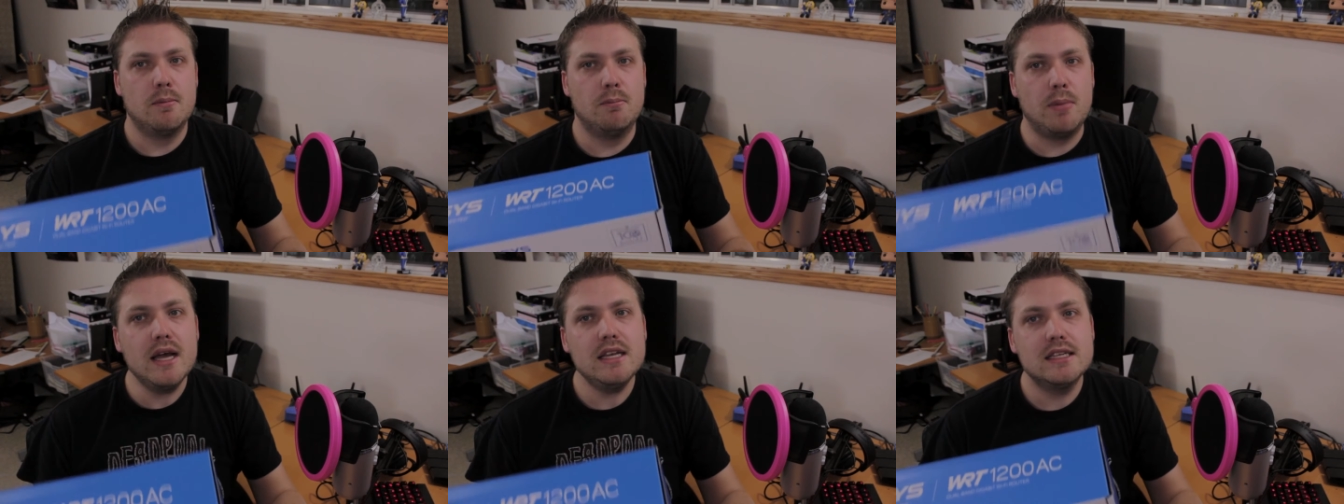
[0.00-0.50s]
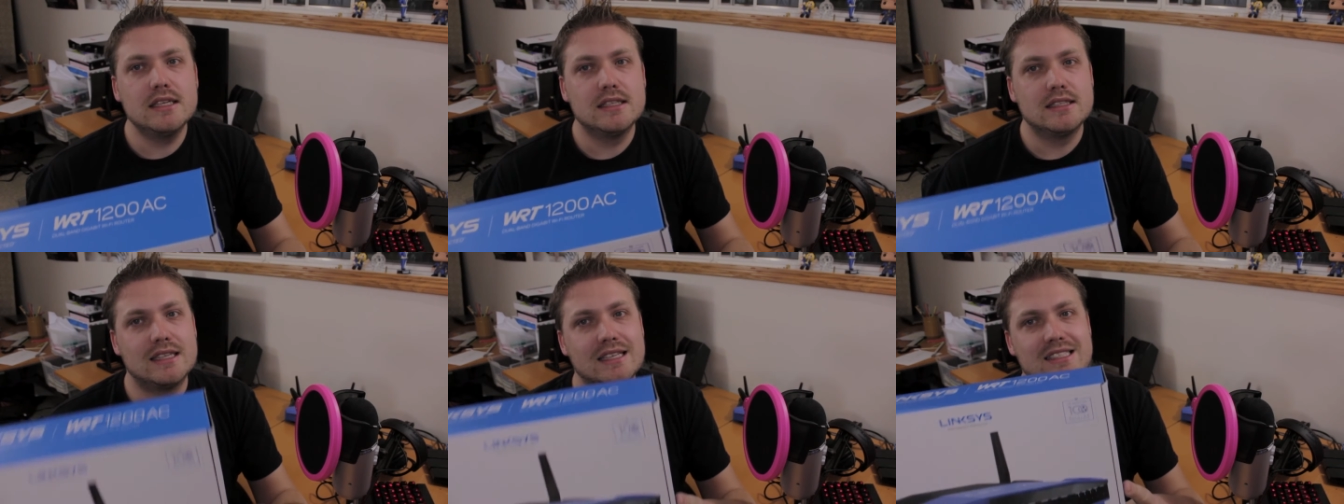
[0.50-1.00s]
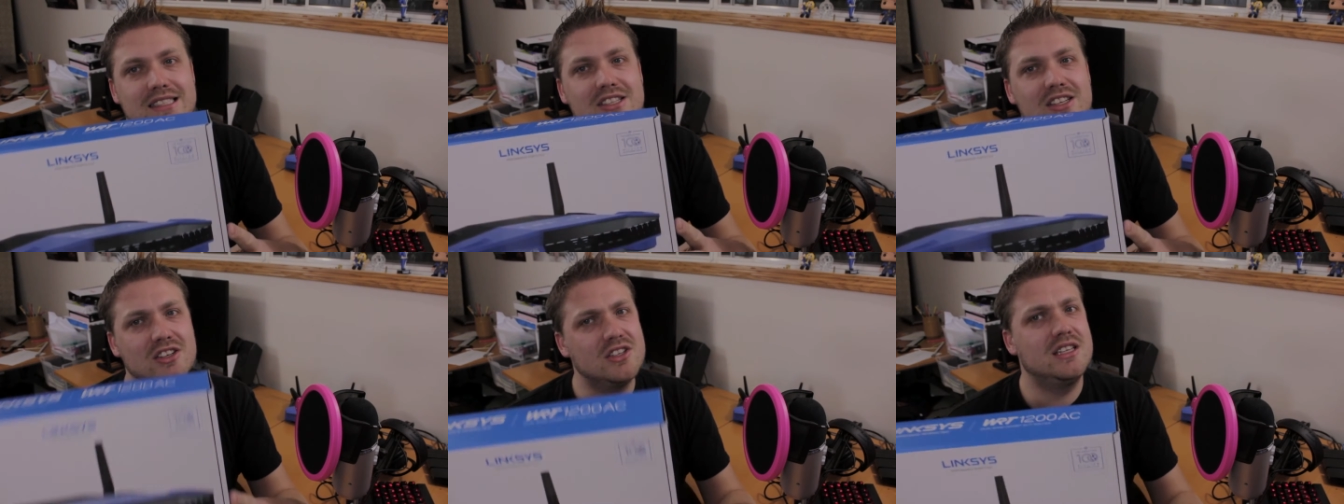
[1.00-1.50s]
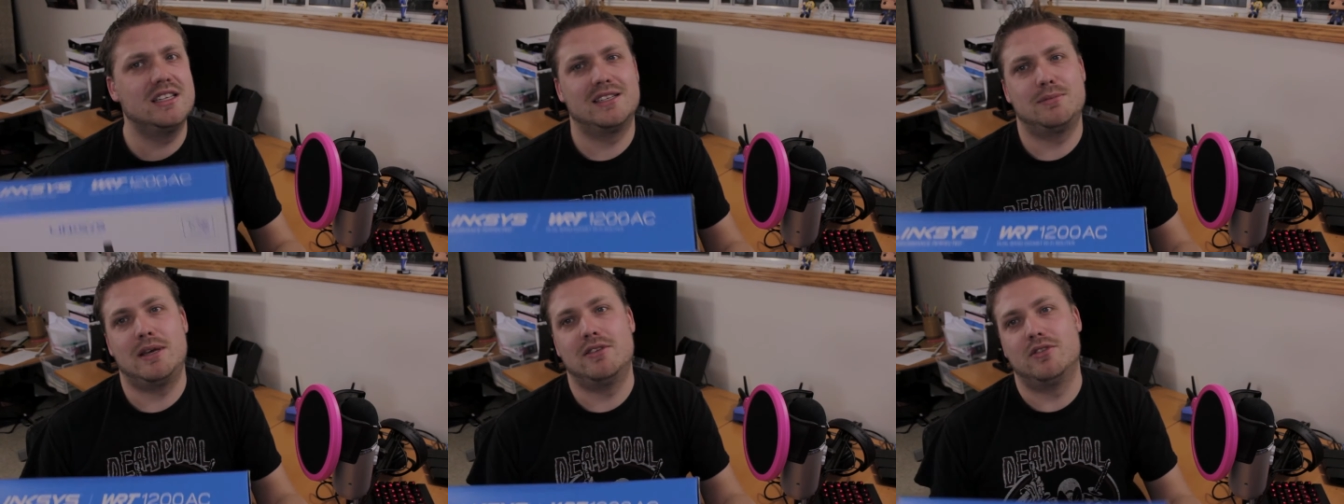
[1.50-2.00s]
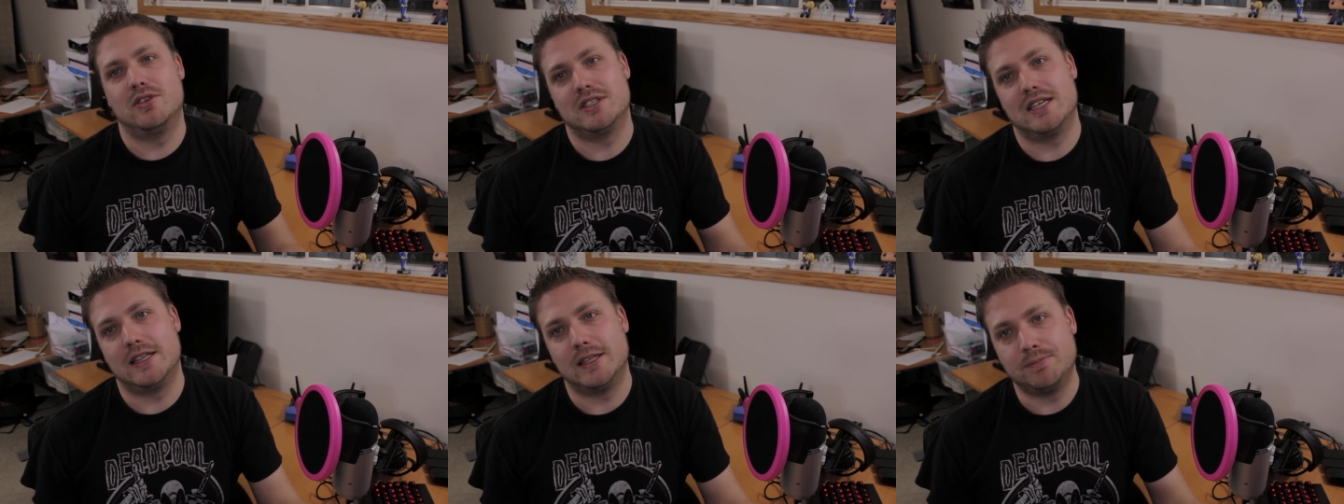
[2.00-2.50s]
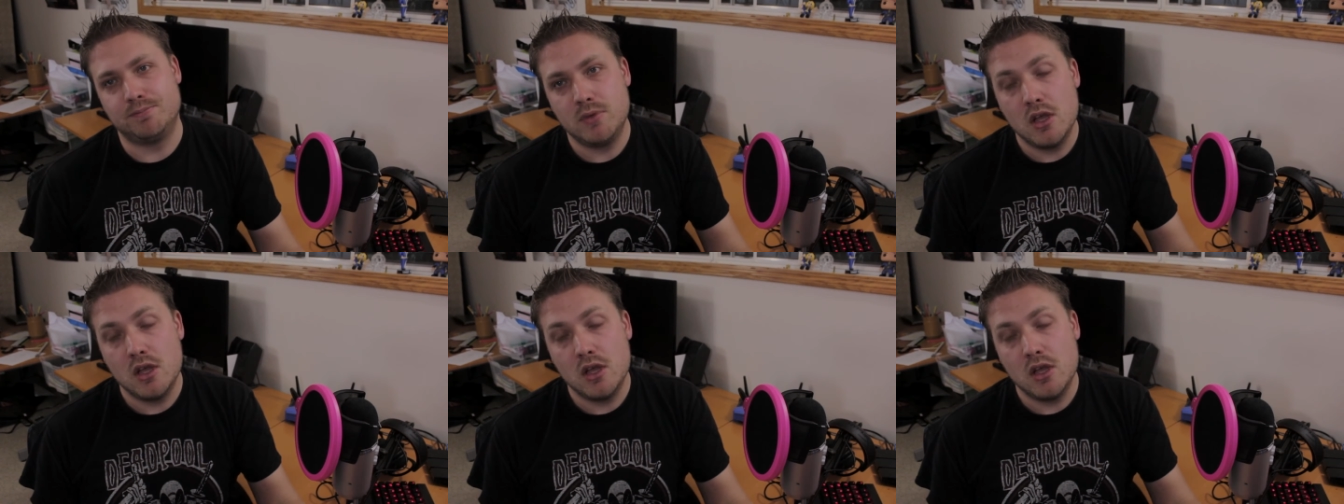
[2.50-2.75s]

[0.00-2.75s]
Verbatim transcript: But that's not all you got to pay for, sadly.